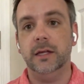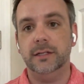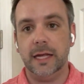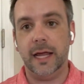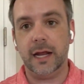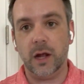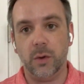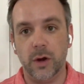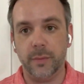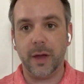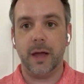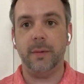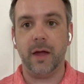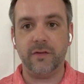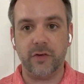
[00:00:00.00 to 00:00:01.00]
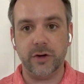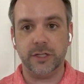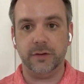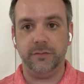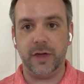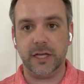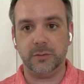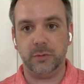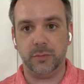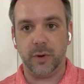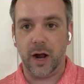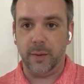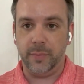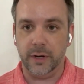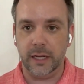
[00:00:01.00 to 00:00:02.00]
Dan, I want to buy my first investment
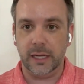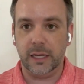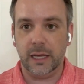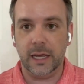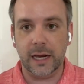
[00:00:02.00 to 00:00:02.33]
property.